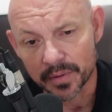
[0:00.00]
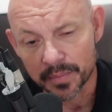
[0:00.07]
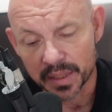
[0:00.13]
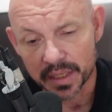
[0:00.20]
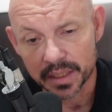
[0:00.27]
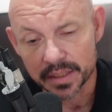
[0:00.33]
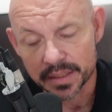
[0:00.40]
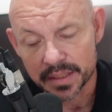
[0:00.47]

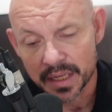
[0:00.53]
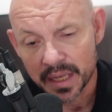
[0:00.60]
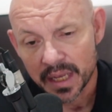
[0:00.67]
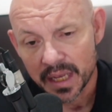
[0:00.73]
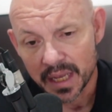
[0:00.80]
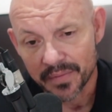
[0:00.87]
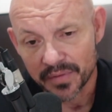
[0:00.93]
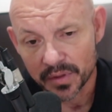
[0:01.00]
Because
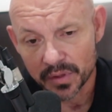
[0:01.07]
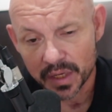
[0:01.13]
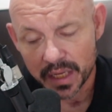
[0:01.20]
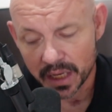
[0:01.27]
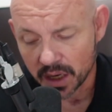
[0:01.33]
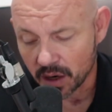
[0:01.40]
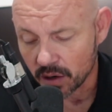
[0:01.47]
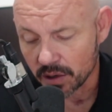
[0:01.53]
if you look
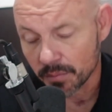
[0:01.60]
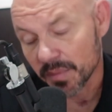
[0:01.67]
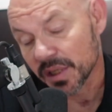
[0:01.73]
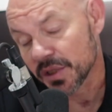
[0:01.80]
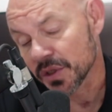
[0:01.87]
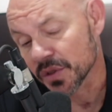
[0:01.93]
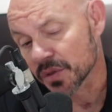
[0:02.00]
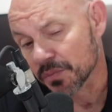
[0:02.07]
at Gardner
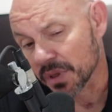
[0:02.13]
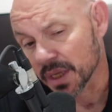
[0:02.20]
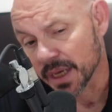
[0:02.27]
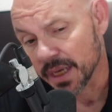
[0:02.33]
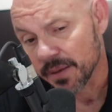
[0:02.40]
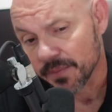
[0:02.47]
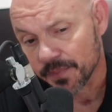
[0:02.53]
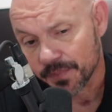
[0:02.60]
Minshew's play,